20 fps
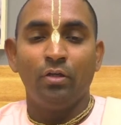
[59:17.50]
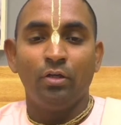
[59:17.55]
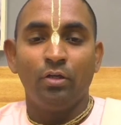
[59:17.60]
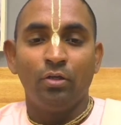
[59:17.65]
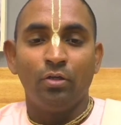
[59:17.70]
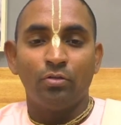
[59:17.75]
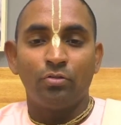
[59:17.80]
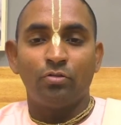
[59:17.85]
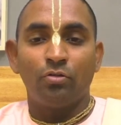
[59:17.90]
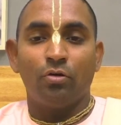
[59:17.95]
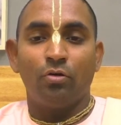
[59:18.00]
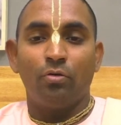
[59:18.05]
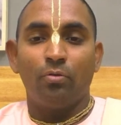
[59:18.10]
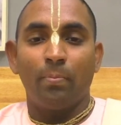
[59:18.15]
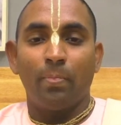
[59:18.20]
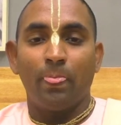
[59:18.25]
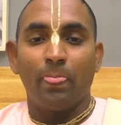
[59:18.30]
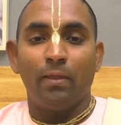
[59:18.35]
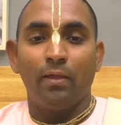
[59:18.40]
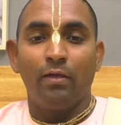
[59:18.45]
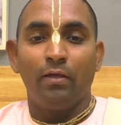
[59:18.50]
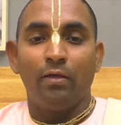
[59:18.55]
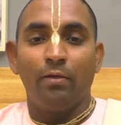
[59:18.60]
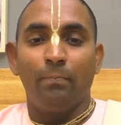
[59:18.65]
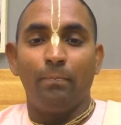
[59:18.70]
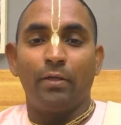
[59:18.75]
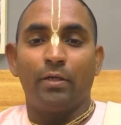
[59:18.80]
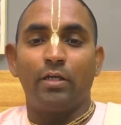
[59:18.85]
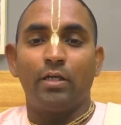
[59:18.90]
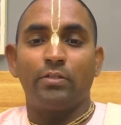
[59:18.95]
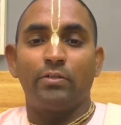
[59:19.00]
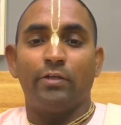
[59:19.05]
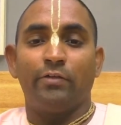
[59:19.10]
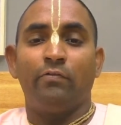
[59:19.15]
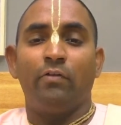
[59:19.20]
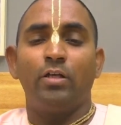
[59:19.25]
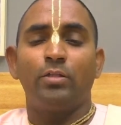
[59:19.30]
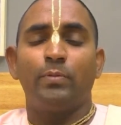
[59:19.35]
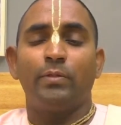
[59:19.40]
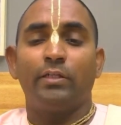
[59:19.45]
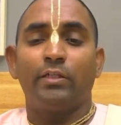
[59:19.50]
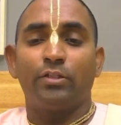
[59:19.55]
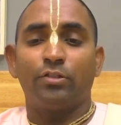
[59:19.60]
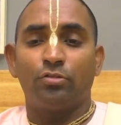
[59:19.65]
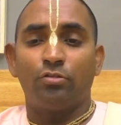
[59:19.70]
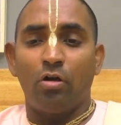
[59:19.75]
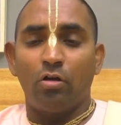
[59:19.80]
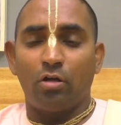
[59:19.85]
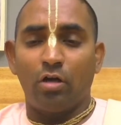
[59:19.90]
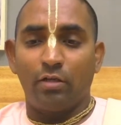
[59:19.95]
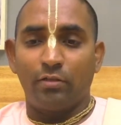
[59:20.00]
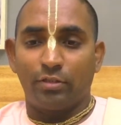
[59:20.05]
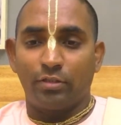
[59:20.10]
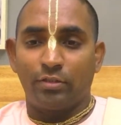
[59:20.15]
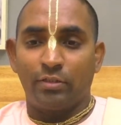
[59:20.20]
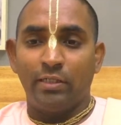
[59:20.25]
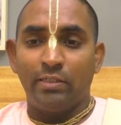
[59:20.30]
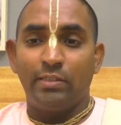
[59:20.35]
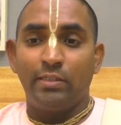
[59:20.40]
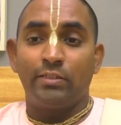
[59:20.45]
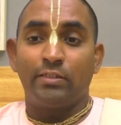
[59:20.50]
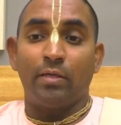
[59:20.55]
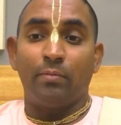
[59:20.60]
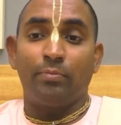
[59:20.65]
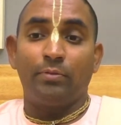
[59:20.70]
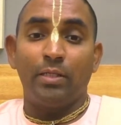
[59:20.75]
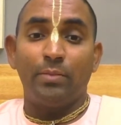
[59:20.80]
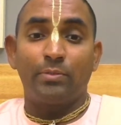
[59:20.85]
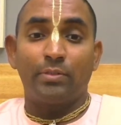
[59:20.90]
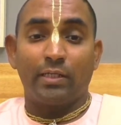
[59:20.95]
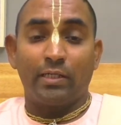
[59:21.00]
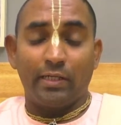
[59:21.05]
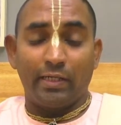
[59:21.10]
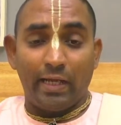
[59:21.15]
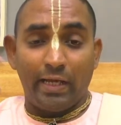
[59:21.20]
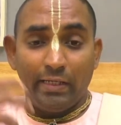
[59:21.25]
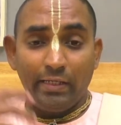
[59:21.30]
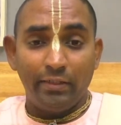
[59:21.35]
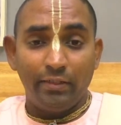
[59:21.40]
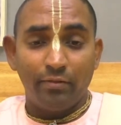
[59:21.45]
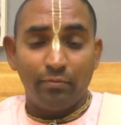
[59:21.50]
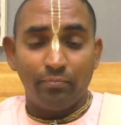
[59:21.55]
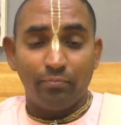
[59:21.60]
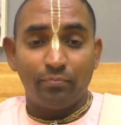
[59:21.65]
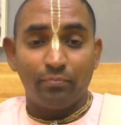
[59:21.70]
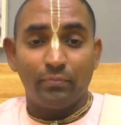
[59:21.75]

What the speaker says: So, because of advancement in Krishna consciousness, he sometimes cried,